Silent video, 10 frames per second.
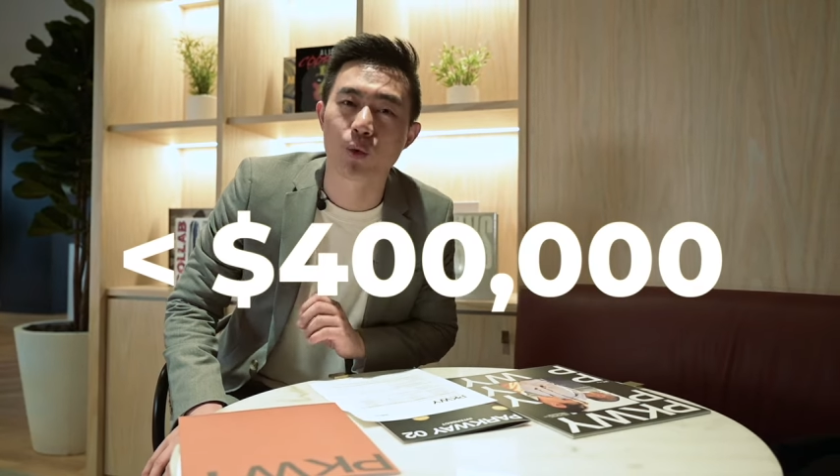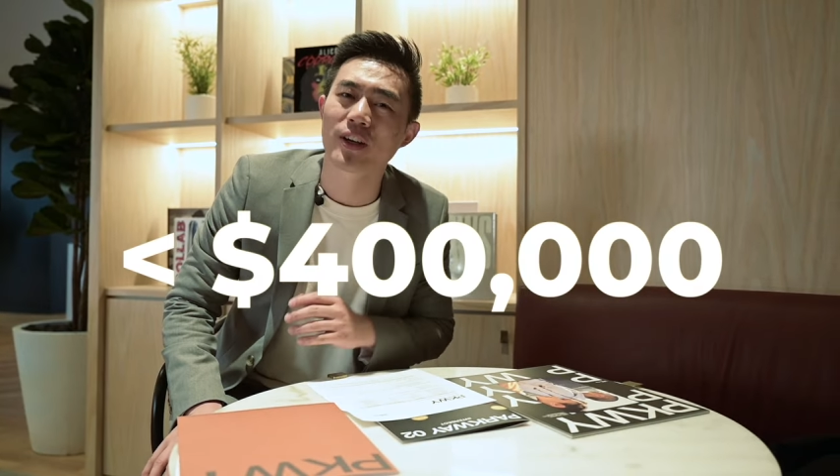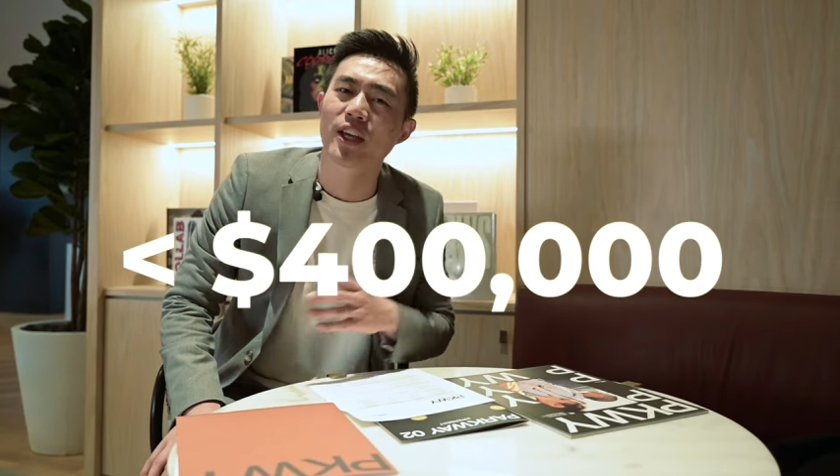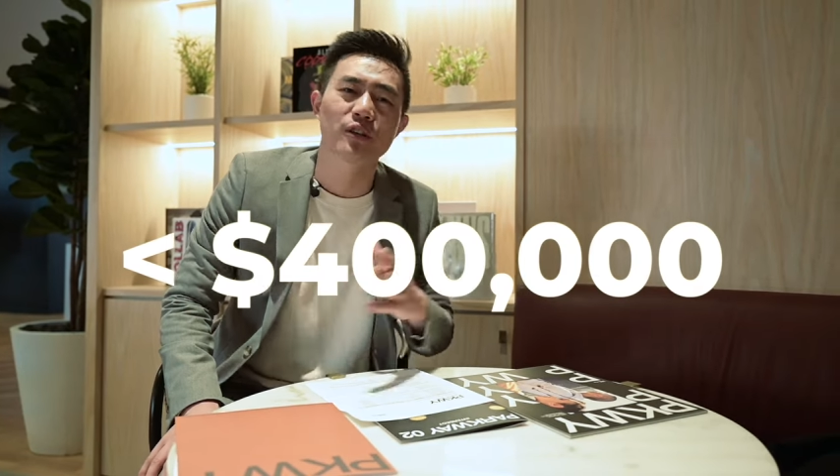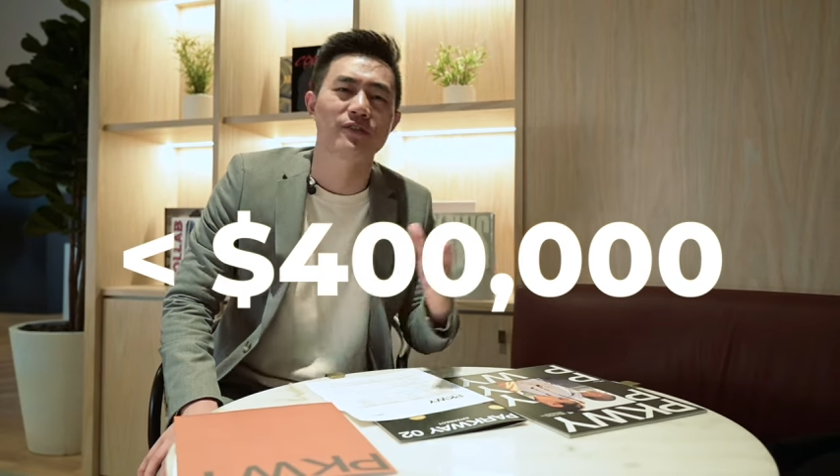
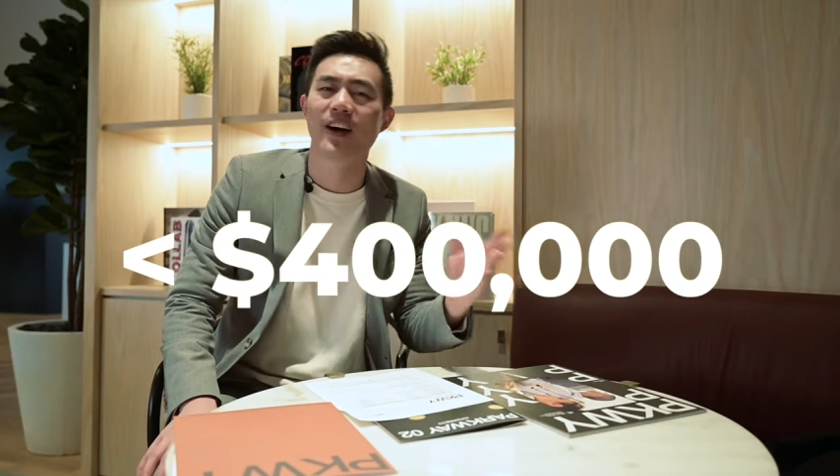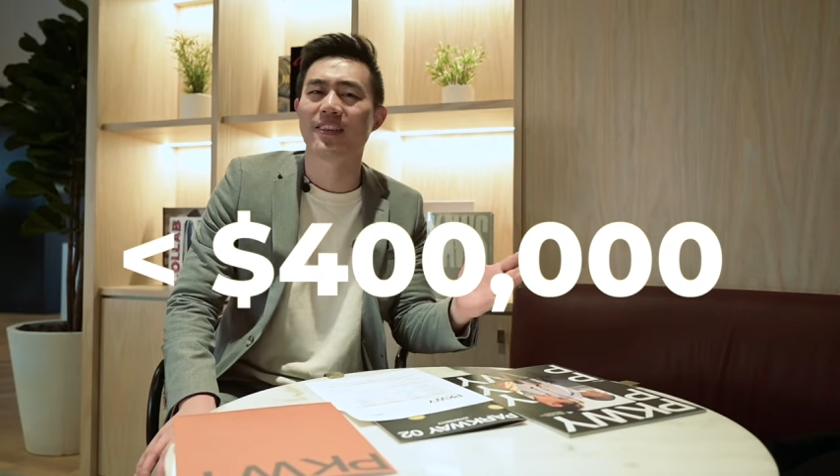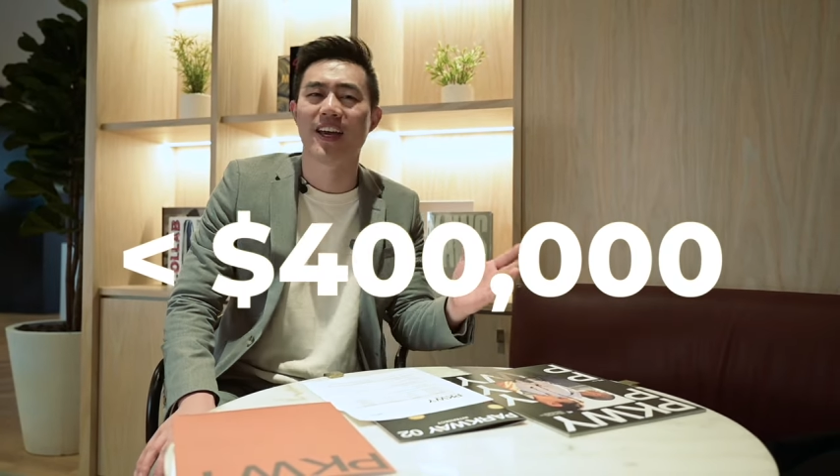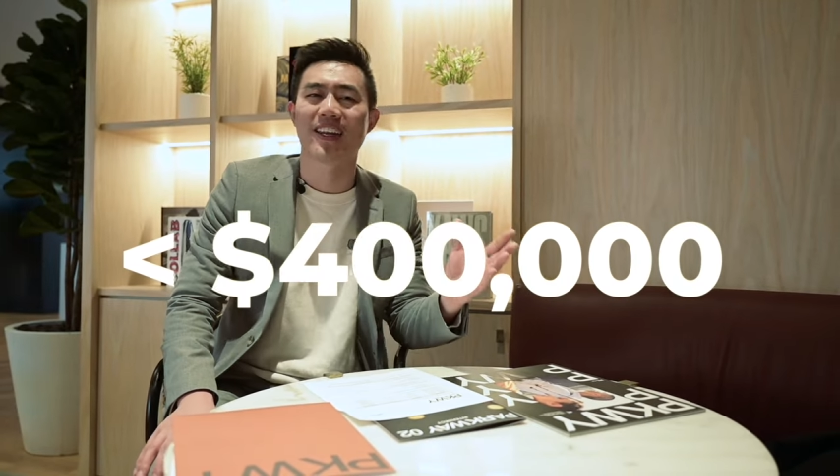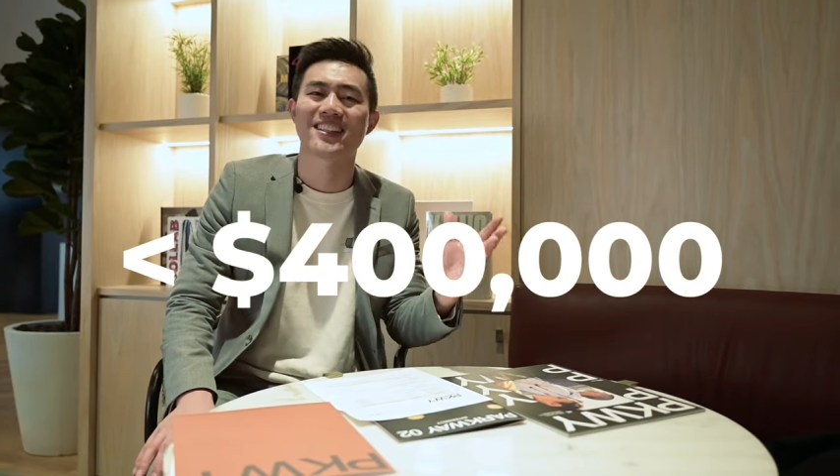Where can you
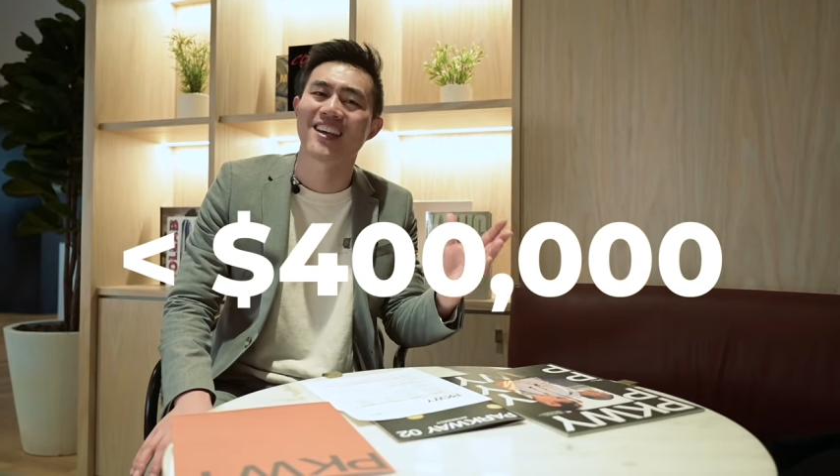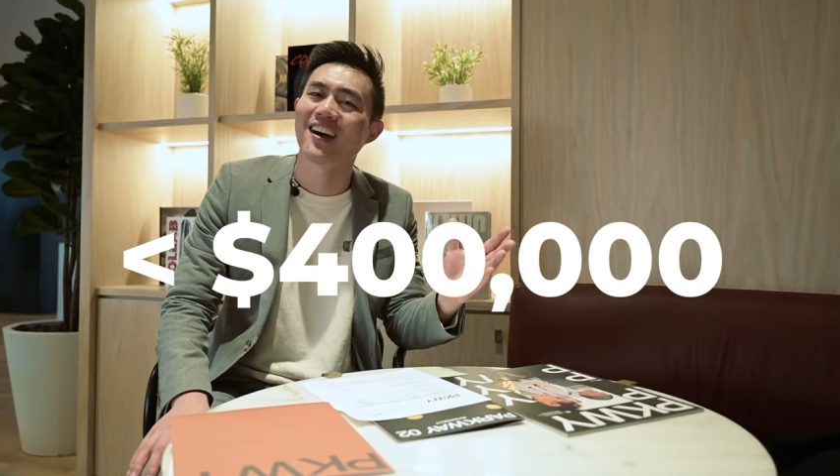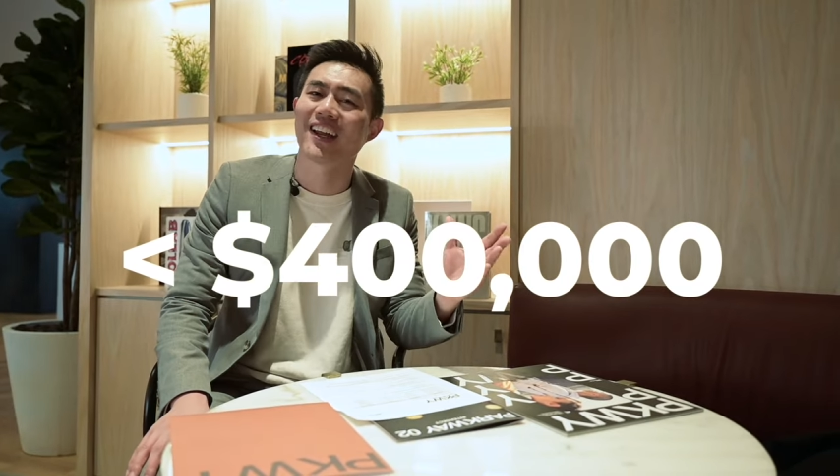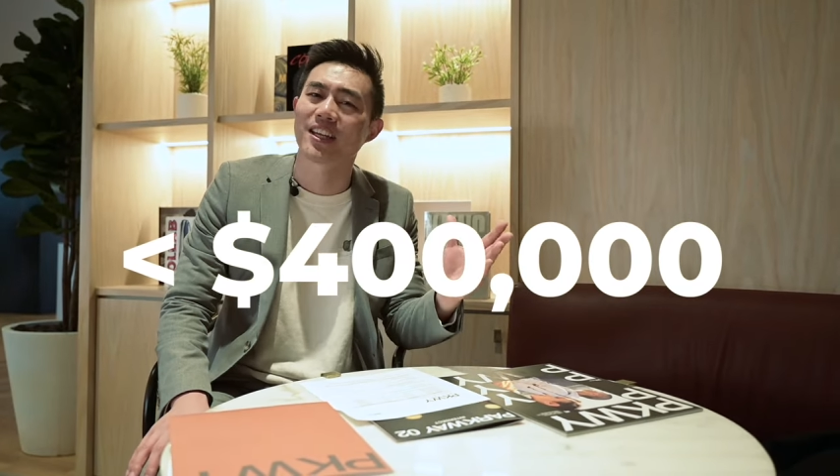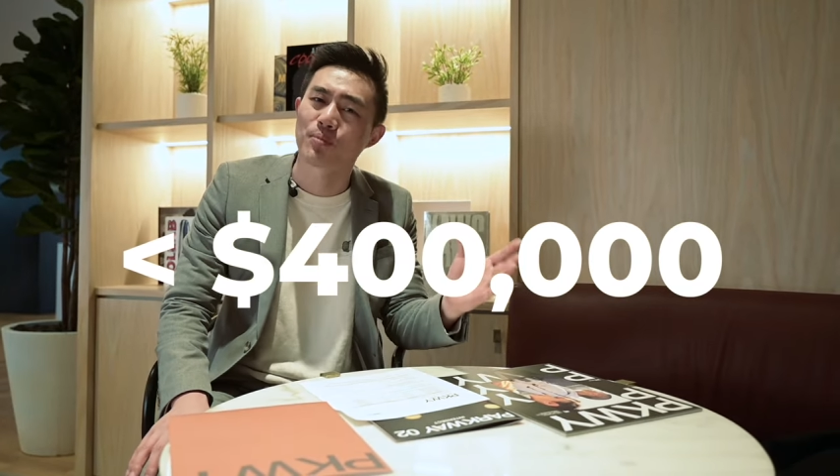find that in
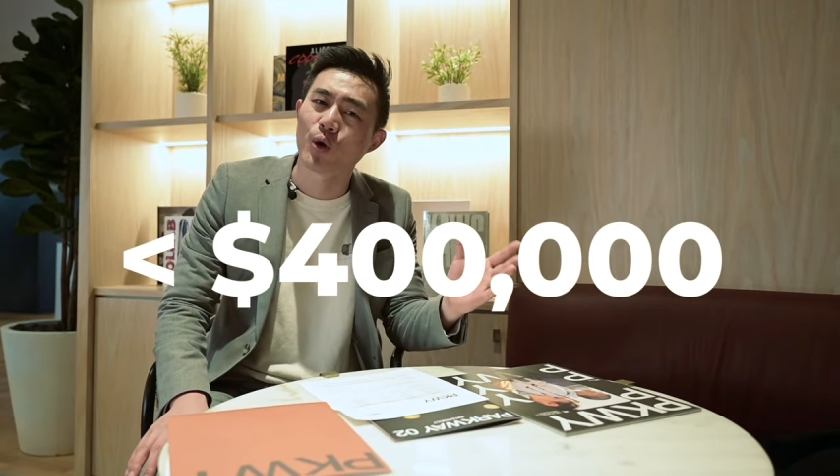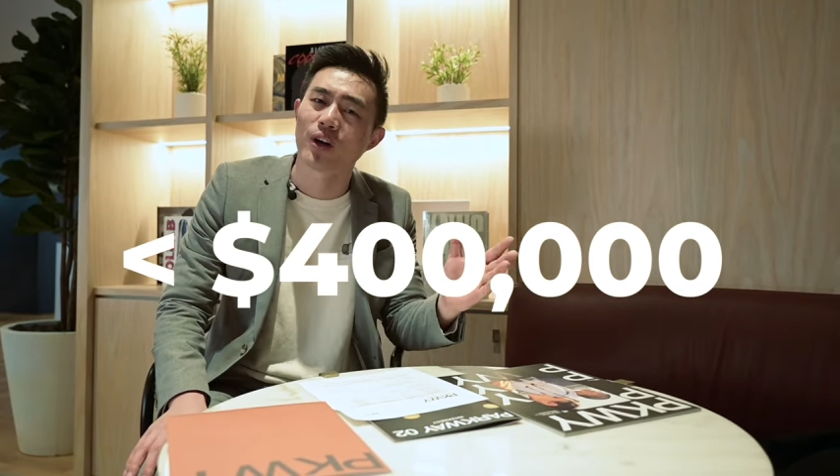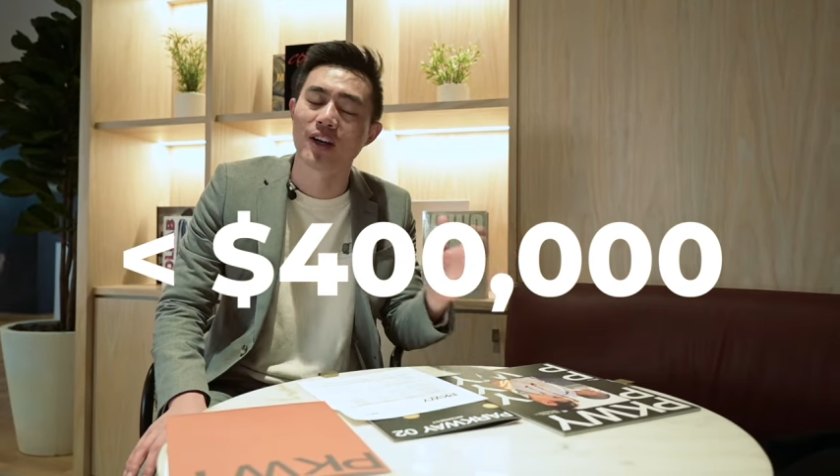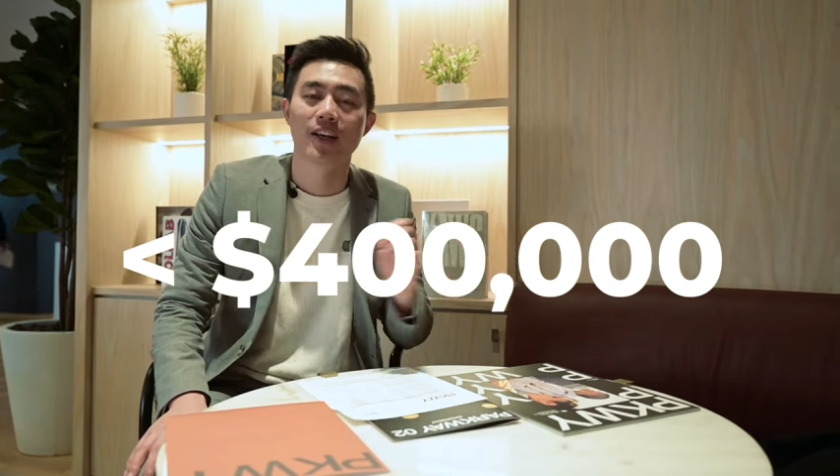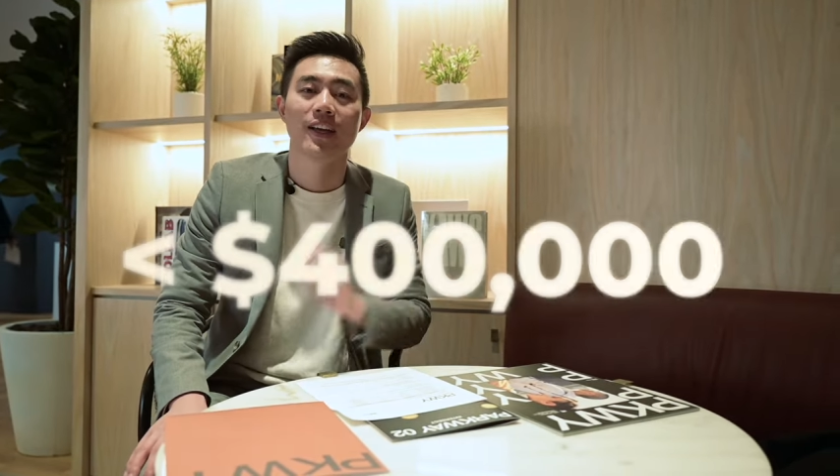town anymore?